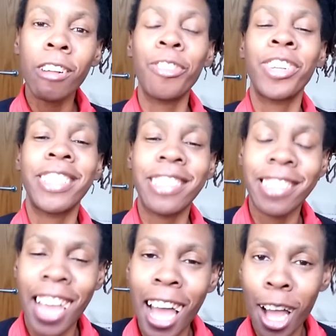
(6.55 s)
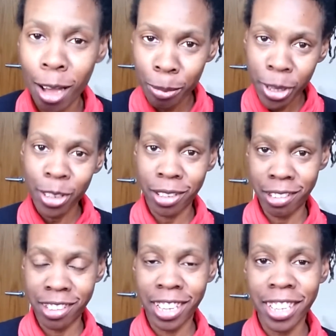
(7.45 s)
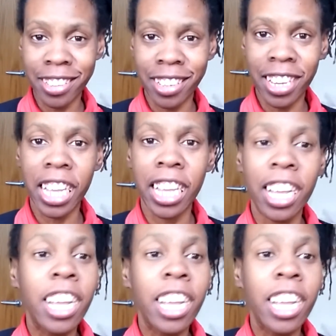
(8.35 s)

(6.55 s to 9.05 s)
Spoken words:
fantabulous day today.